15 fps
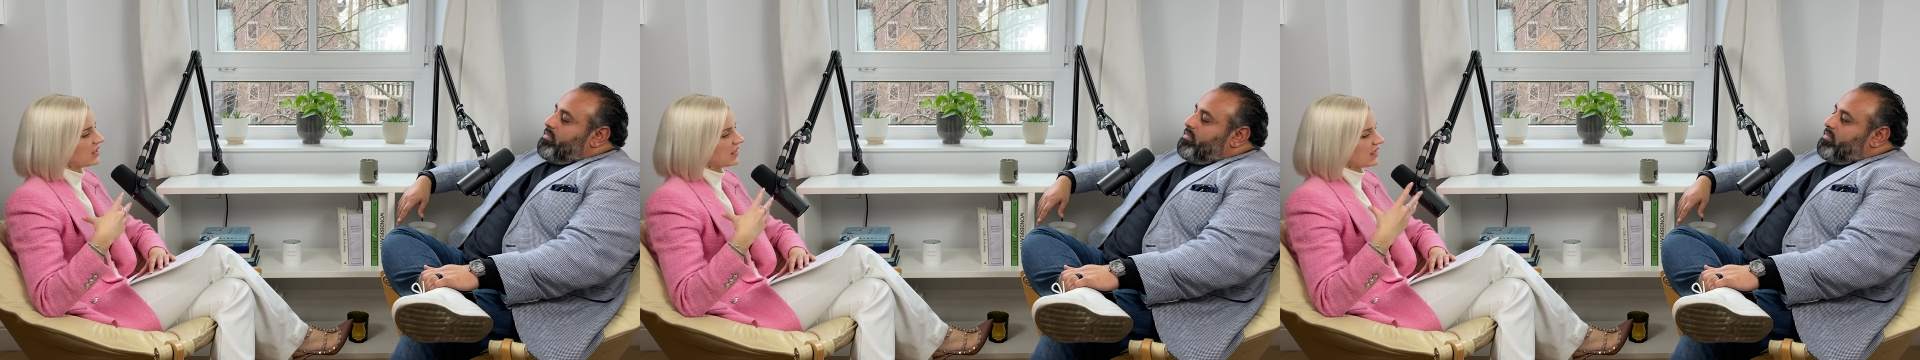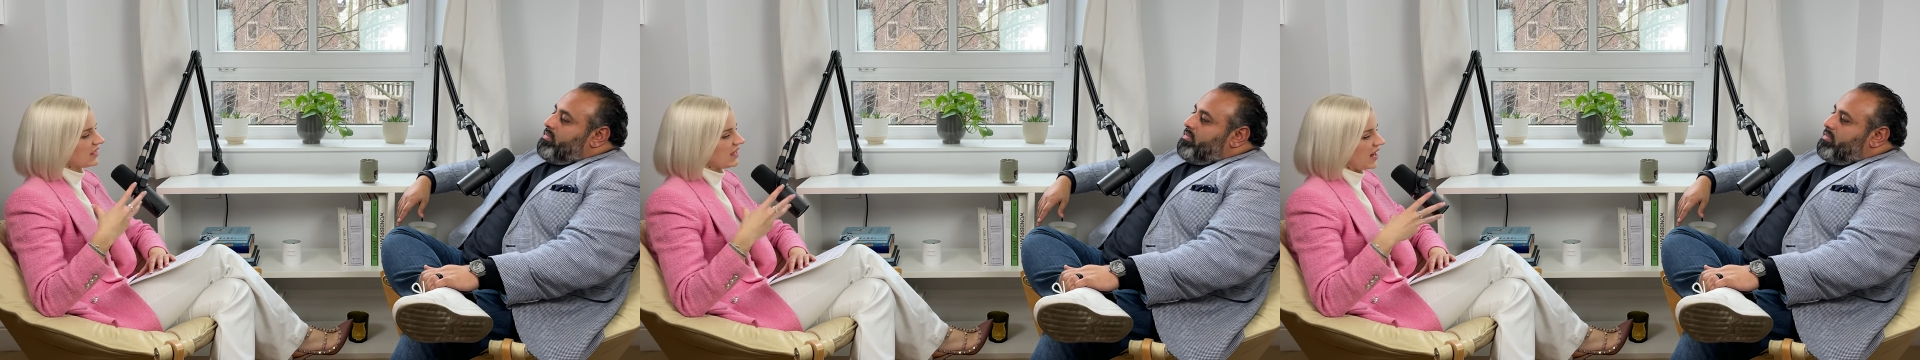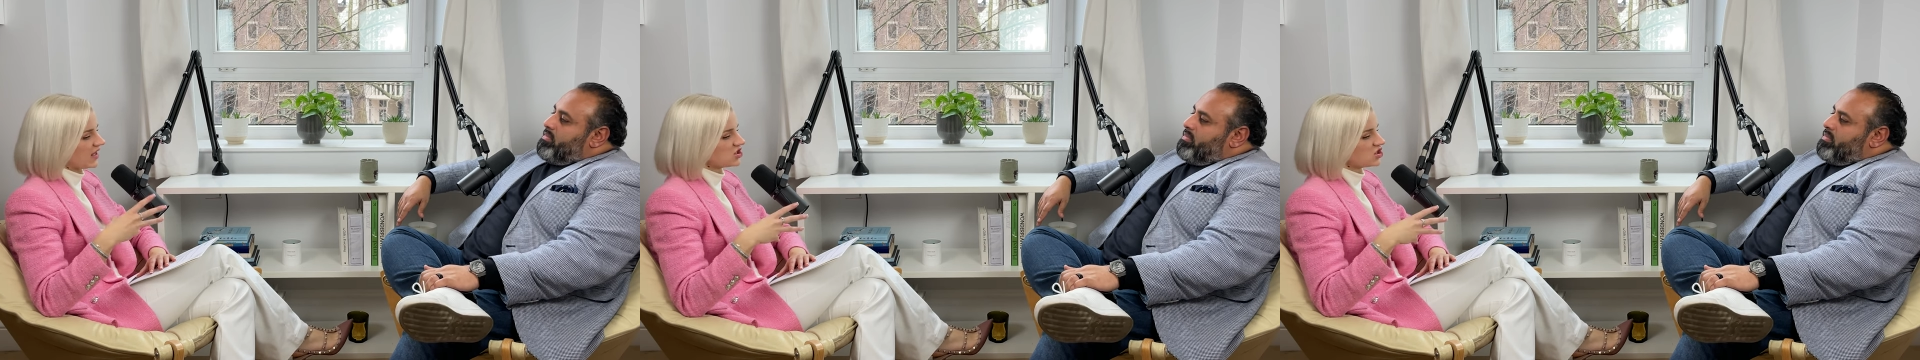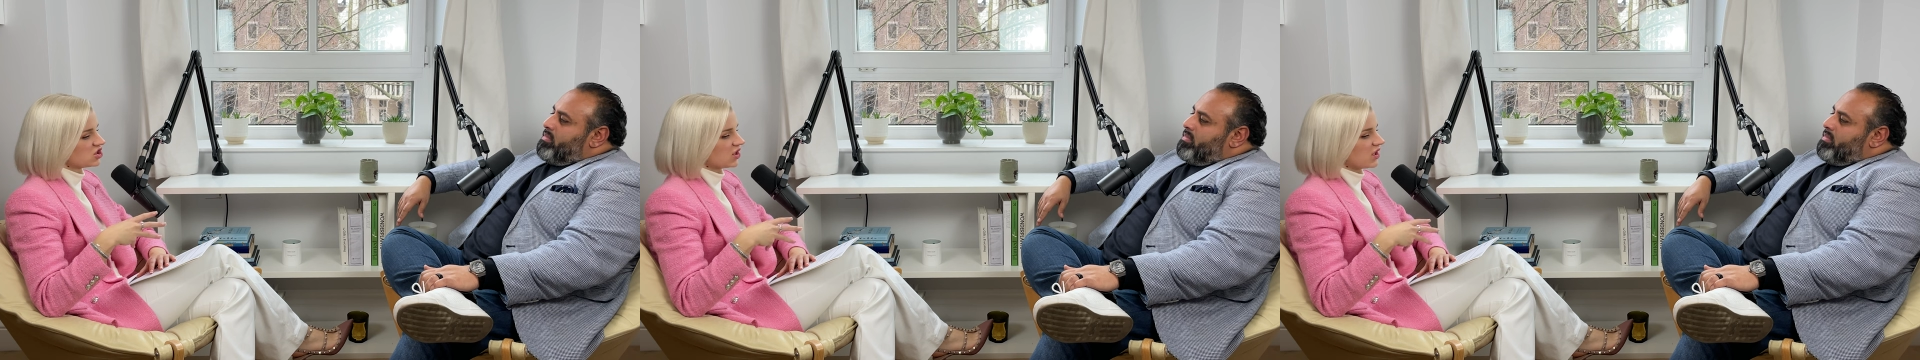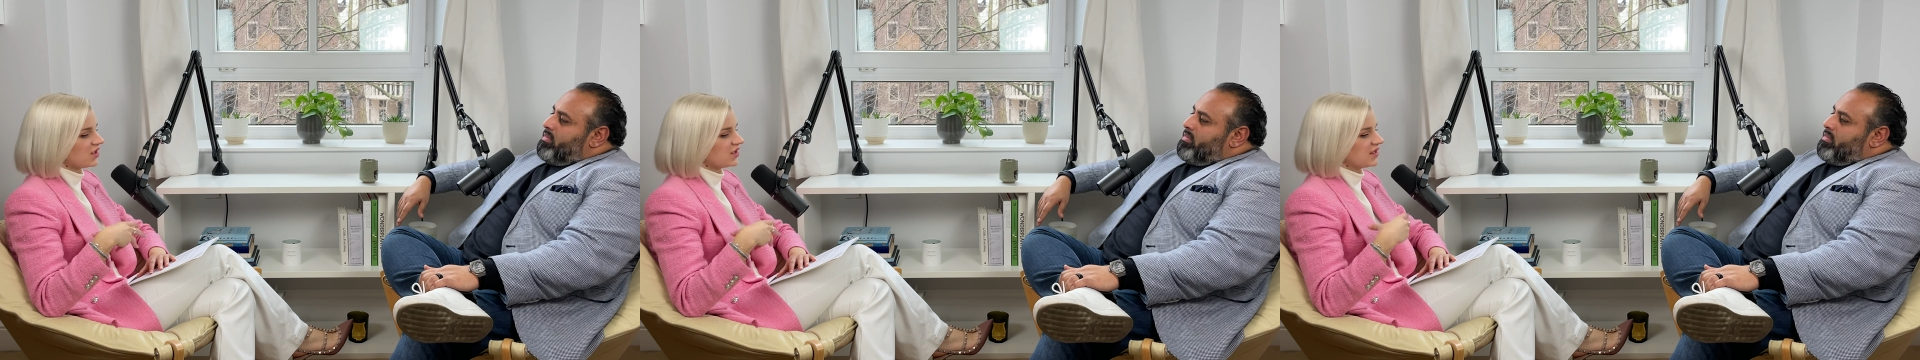Speaker 1: the
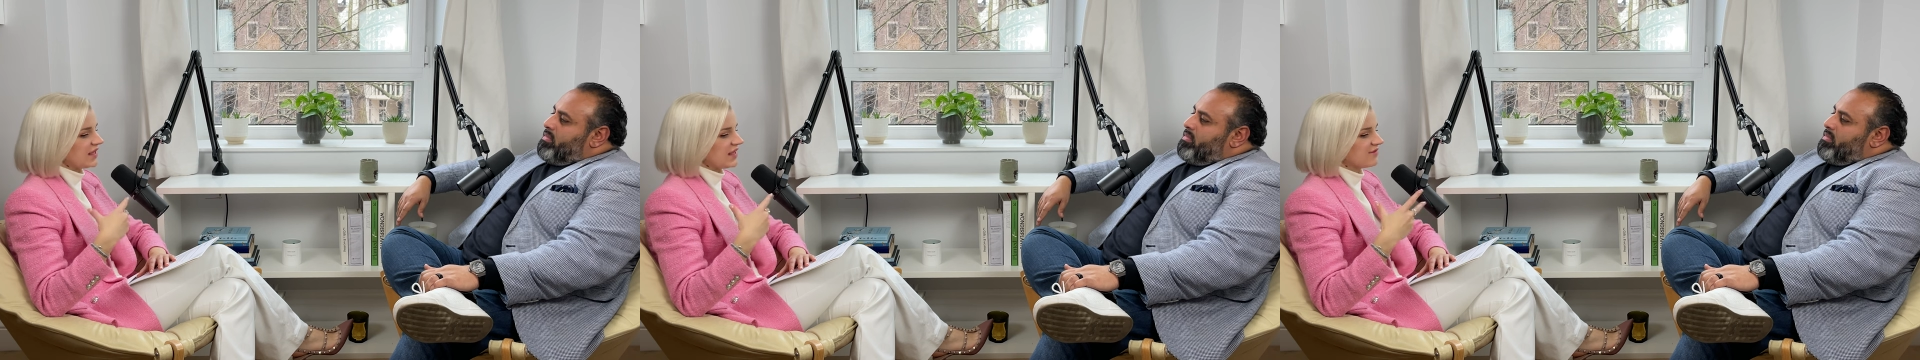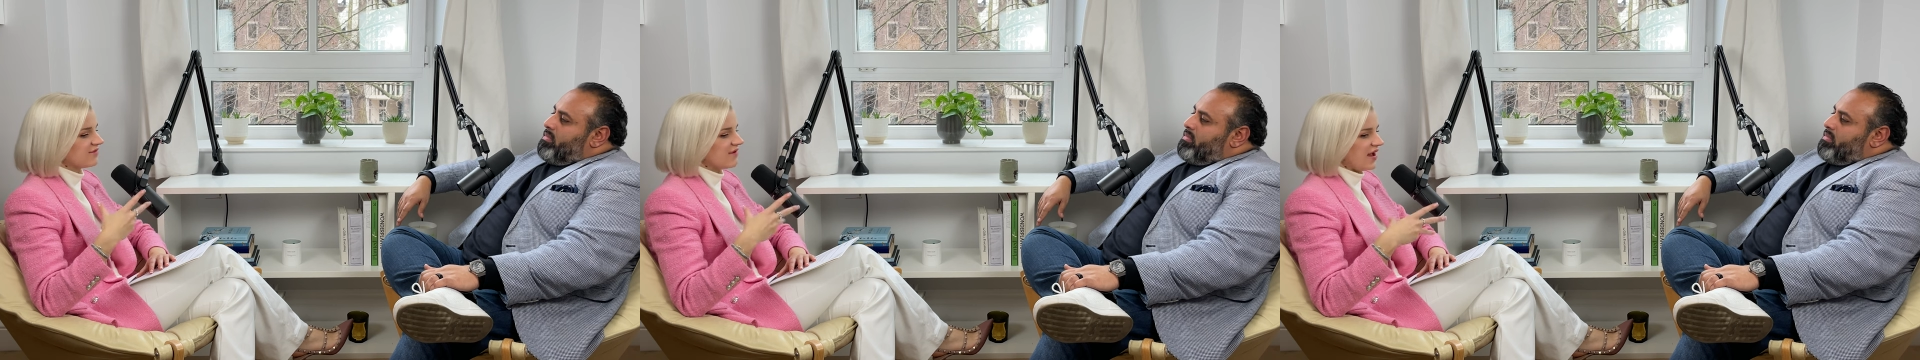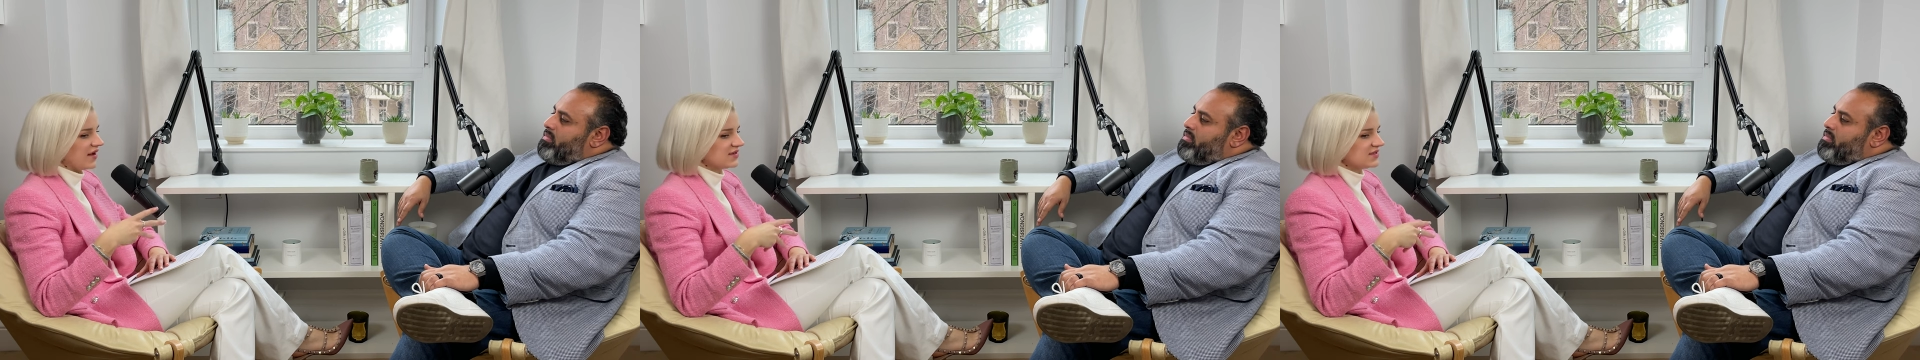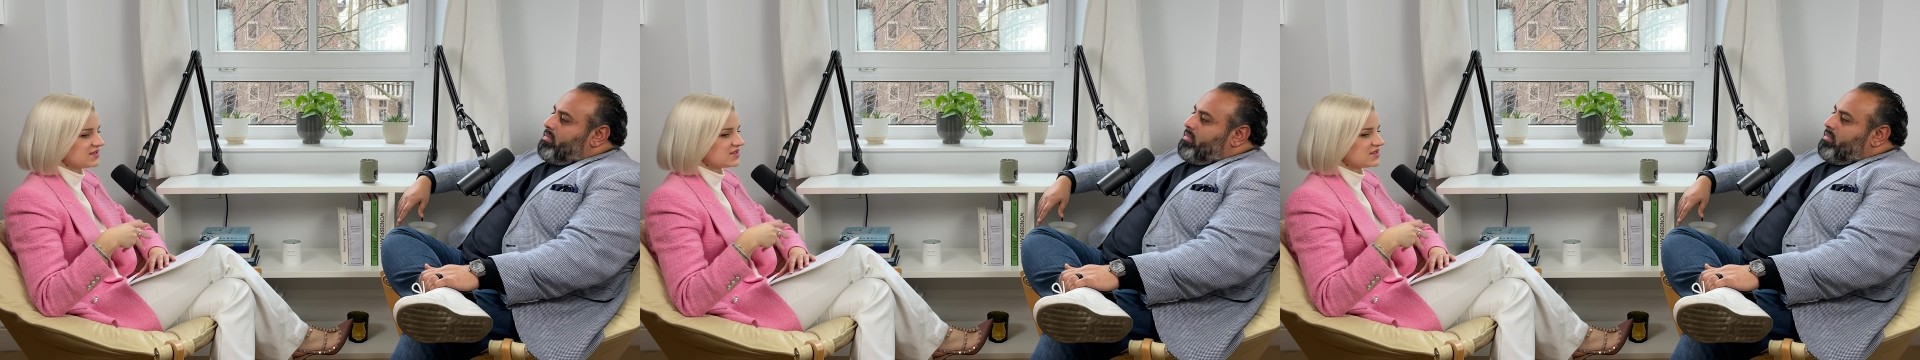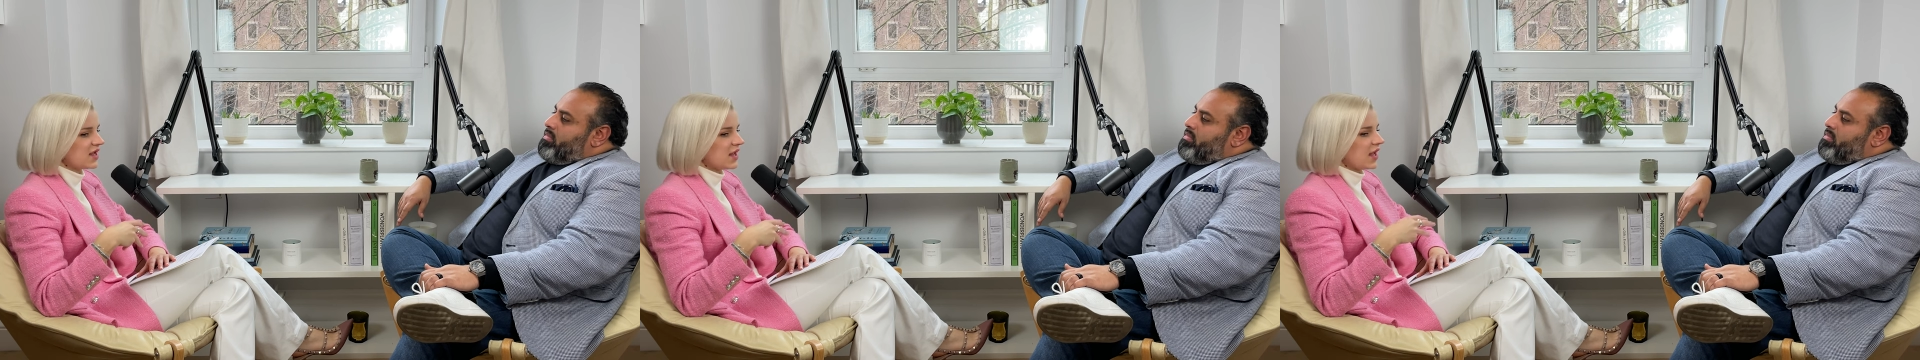connection, the events,